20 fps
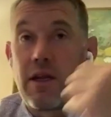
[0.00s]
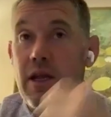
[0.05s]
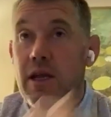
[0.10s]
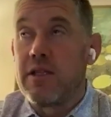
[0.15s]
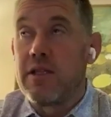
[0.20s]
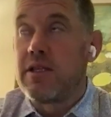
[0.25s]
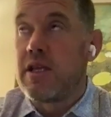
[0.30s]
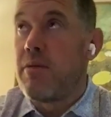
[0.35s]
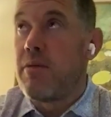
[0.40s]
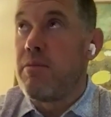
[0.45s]

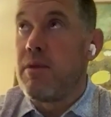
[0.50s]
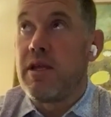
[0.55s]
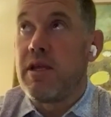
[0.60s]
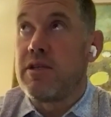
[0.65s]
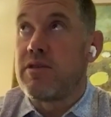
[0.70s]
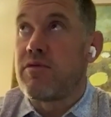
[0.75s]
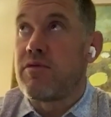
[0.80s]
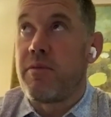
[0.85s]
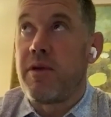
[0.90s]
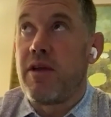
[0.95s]
like 10
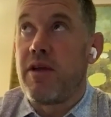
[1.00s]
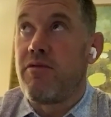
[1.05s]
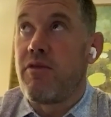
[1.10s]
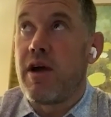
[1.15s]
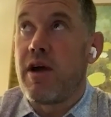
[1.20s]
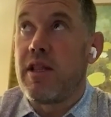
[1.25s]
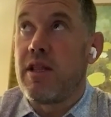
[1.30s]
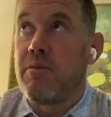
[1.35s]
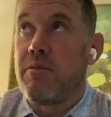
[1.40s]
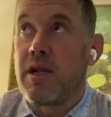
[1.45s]
minutes from here,
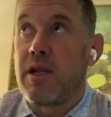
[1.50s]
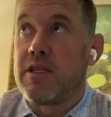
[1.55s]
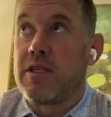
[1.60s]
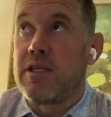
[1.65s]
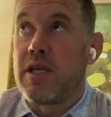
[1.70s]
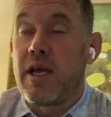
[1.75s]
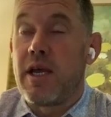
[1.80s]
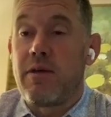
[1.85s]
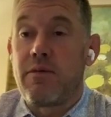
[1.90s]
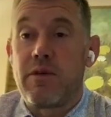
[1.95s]
right in the middle of
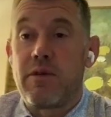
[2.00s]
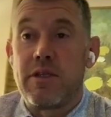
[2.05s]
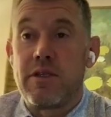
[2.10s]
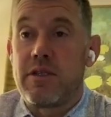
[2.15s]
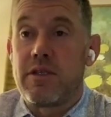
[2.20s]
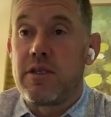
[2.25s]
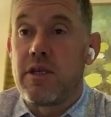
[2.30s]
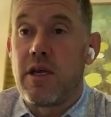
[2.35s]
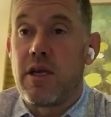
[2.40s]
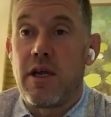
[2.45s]
town.
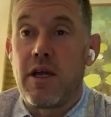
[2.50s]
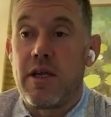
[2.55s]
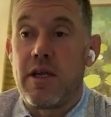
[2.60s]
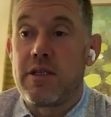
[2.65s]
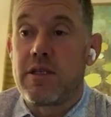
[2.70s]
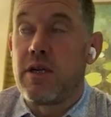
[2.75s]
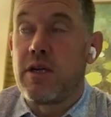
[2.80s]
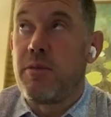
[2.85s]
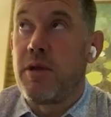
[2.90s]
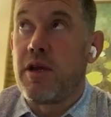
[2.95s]
It's
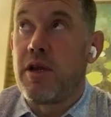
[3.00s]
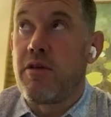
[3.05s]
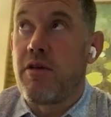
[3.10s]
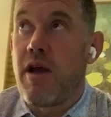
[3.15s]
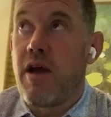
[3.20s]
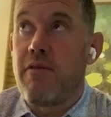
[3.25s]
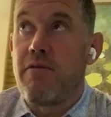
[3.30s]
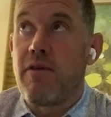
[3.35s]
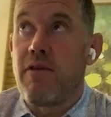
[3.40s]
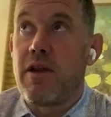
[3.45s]
going to be a
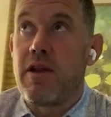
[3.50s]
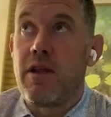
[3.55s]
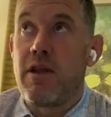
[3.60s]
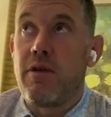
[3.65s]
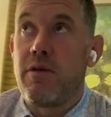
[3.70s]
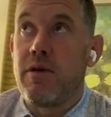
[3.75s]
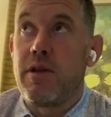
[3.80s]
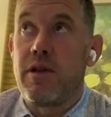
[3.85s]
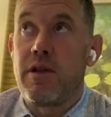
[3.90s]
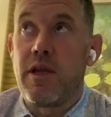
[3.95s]
great
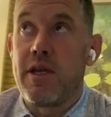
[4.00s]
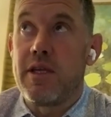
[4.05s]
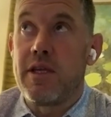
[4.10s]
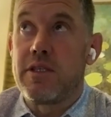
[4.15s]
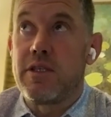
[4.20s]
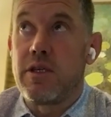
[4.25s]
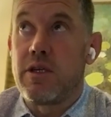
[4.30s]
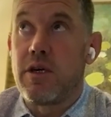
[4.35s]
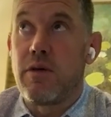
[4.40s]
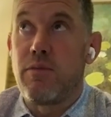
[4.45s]
venue in
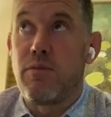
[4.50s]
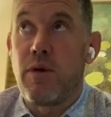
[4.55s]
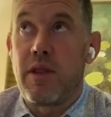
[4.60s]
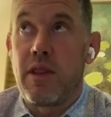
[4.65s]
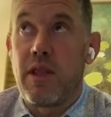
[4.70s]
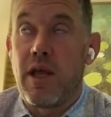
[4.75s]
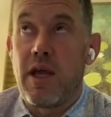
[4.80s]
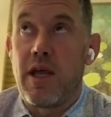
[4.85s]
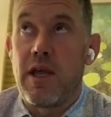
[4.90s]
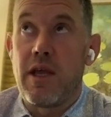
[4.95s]
years to come
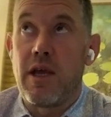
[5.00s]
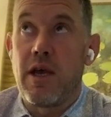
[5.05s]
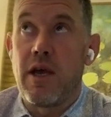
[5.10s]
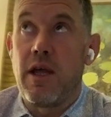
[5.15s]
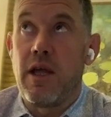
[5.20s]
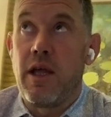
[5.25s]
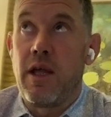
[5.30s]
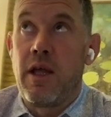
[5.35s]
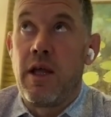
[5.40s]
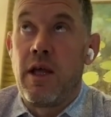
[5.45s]
when
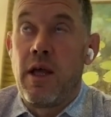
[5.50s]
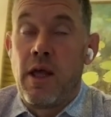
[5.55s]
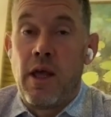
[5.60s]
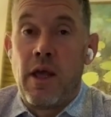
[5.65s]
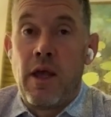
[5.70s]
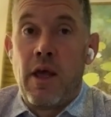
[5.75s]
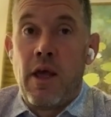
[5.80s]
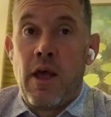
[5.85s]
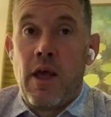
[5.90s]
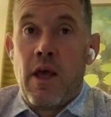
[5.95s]
they
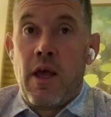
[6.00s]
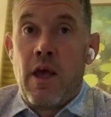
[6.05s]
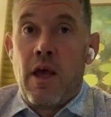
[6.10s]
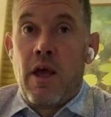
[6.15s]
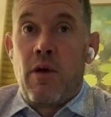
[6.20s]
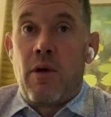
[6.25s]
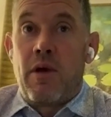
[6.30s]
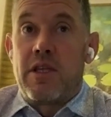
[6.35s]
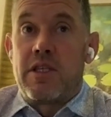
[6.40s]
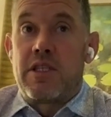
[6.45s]

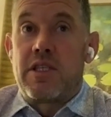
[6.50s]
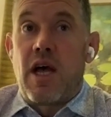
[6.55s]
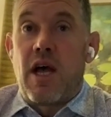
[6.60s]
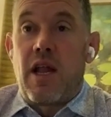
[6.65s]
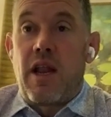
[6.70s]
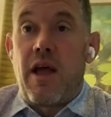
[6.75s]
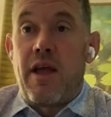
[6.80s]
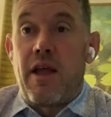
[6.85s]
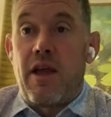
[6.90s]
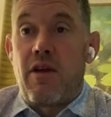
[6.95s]

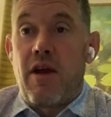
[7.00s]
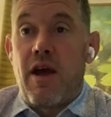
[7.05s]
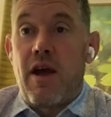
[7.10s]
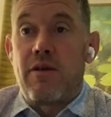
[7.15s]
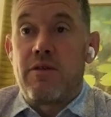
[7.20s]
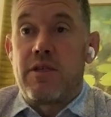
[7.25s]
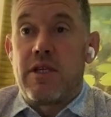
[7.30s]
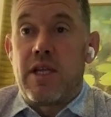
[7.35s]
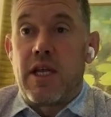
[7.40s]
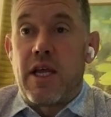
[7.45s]
start letting
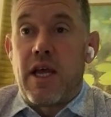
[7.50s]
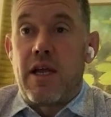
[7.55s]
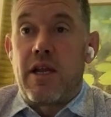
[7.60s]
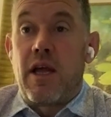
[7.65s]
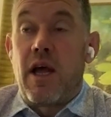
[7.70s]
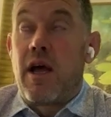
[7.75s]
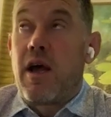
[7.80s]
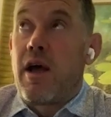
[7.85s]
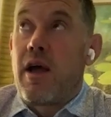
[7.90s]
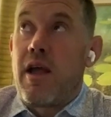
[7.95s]
crowds in again.
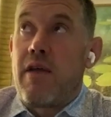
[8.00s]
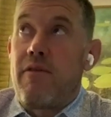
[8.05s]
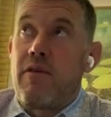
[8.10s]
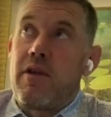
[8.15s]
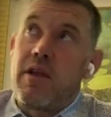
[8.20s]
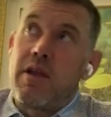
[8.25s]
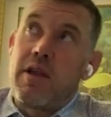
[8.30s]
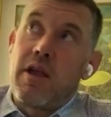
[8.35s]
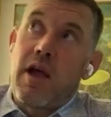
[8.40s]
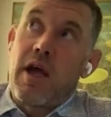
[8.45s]

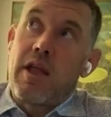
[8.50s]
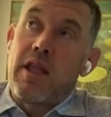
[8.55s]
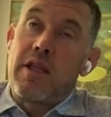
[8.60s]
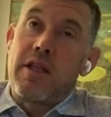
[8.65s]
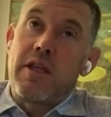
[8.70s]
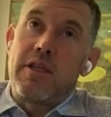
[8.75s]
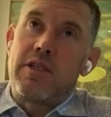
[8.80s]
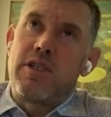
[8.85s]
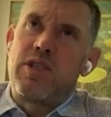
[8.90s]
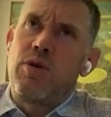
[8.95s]
I
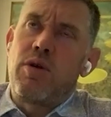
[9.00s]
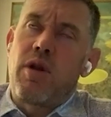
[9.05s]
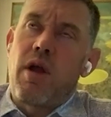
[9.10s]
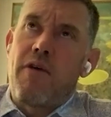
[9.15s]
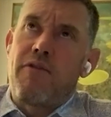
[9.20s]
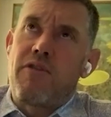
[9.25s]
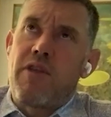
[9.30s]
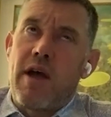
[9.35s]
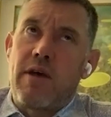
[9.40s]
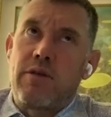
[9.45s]
think there's
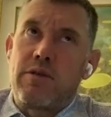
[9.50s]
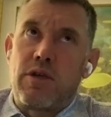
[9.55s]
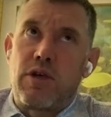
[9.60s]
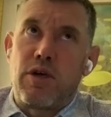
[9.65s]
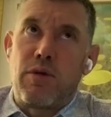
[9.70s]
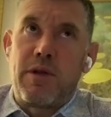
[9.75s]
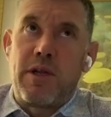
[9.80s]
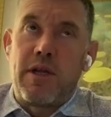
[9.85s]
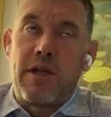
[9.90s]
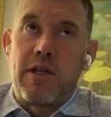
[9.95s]
2,500
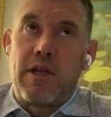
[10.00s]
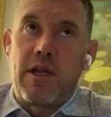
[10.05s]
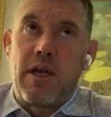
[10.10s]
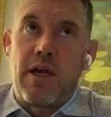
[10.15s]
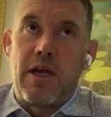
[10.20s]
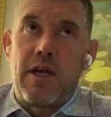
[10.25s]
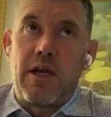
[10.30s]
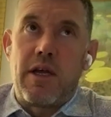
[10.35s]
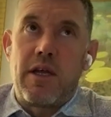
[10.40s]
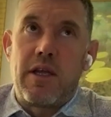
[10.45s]
coming in
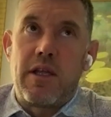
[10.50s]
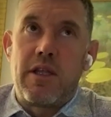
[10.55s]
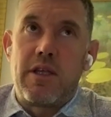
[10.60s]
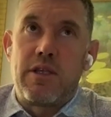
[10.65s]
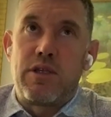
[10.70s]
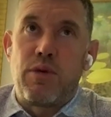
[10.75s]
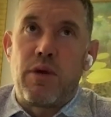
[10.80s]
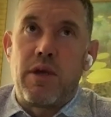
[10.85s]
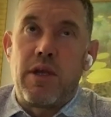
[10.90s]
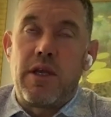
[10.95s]

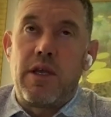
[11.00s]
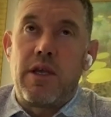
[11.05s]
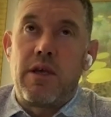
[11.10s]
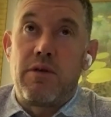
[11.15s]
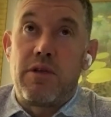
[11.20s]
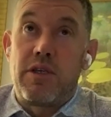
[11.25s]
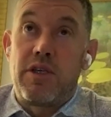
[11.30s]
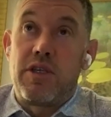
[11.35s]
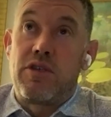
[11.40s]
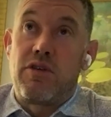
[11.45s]
this week,
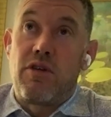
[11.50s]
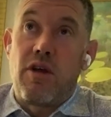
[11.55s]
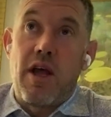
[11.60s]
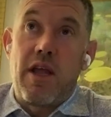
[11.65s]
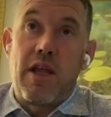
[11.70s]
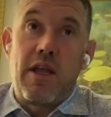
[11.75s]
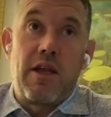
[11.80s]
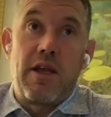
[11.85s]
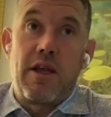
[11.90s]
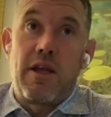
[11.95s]
which is
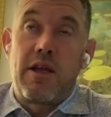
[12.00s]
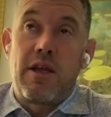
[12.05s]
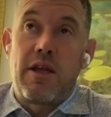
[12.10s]
great.